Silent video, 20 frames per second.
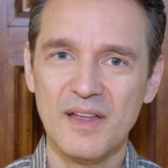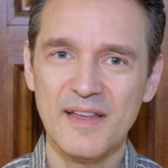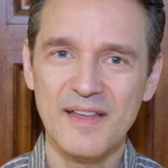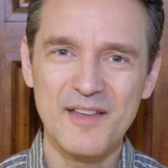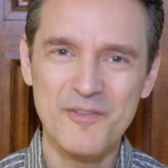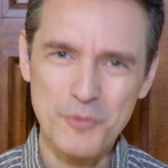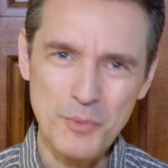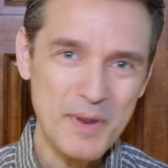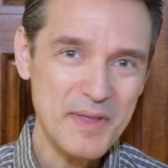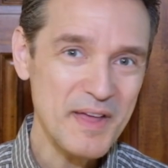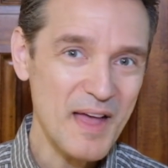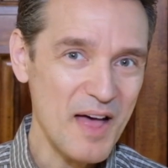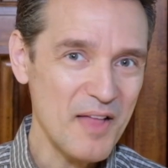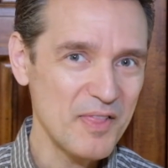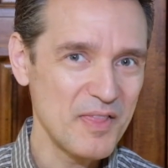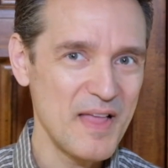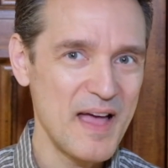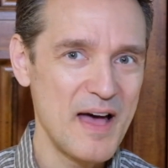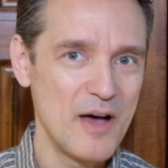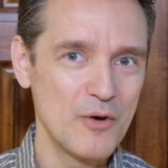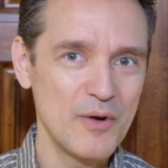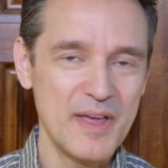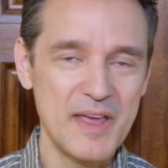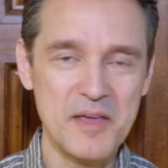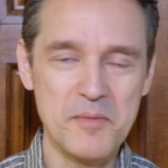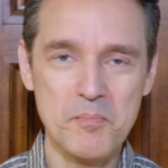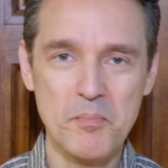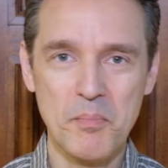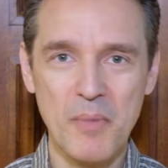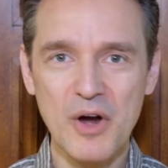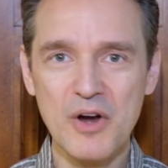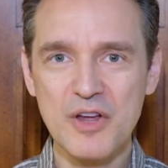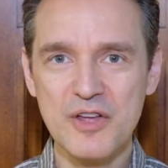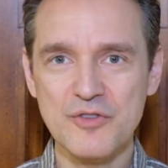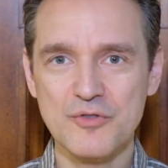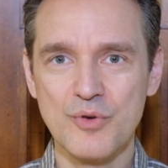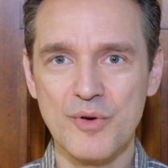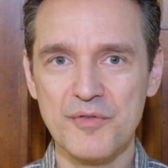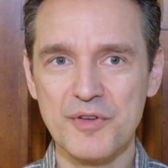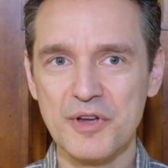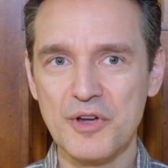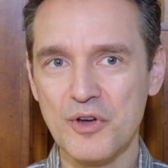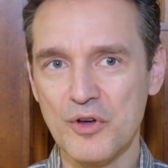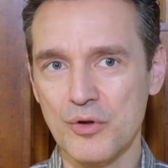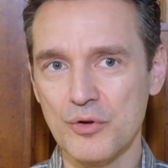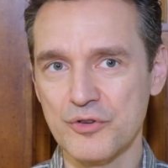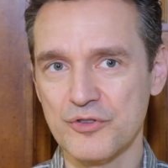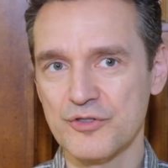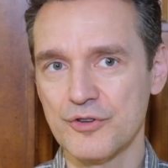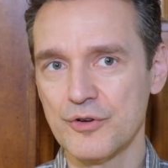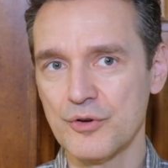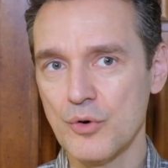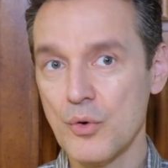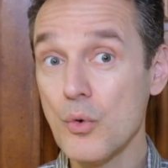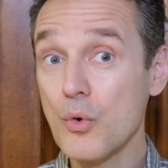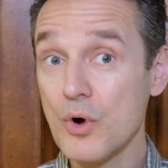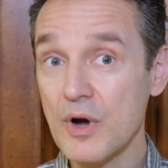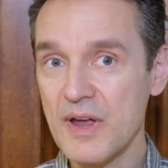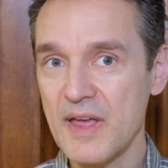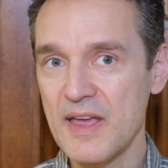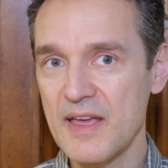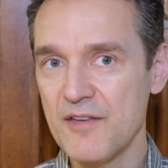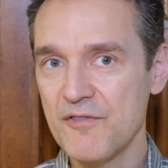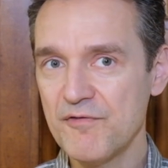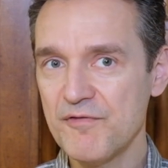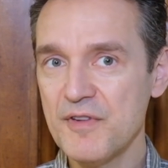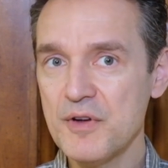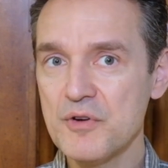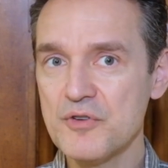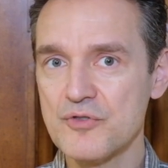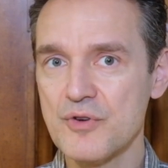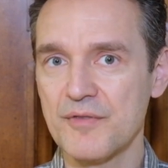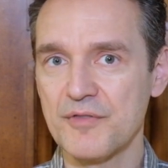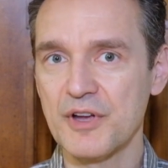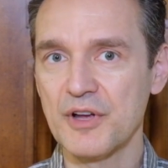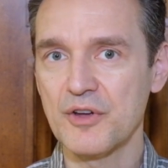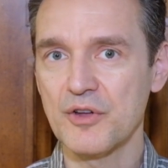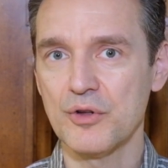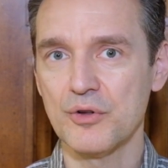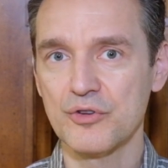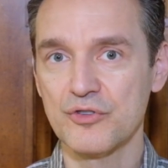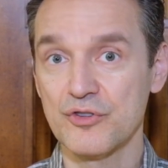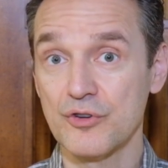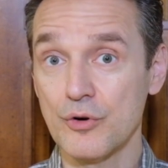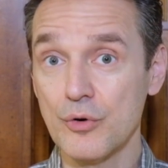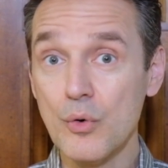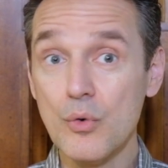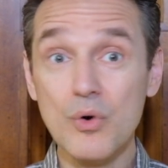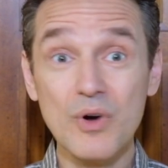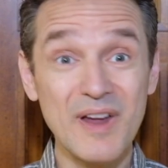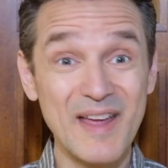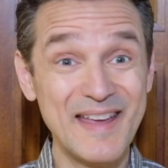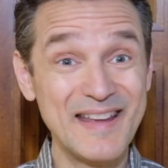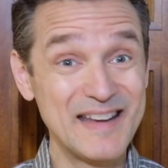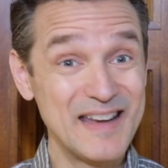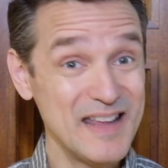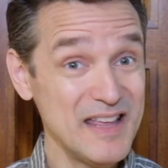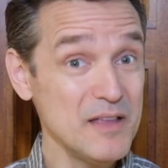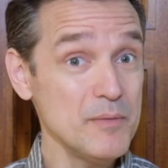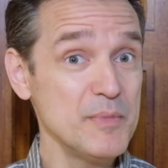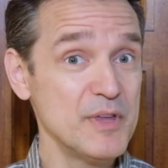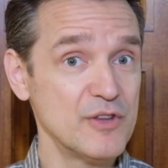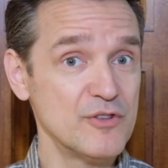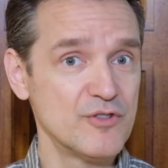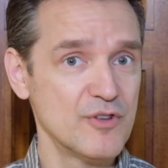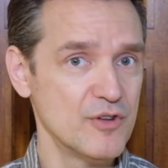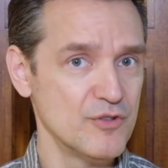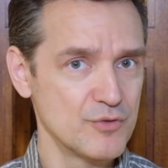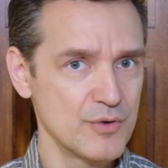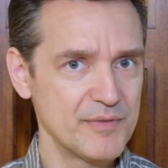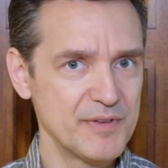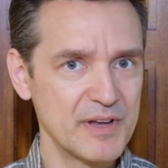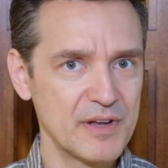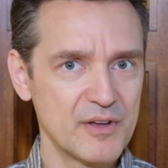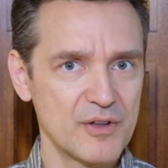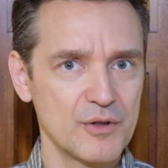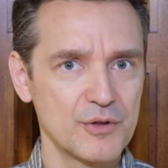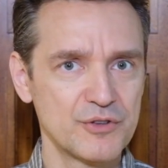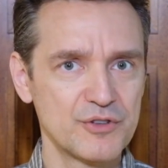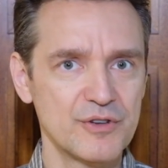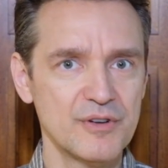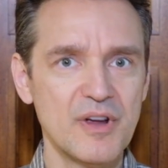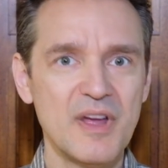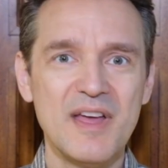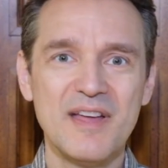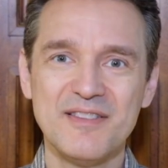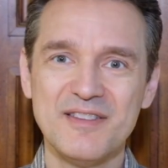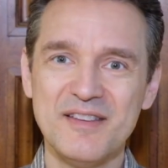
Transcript: If we allow a market-driven culture or a fear-driven culture or an image-driven culture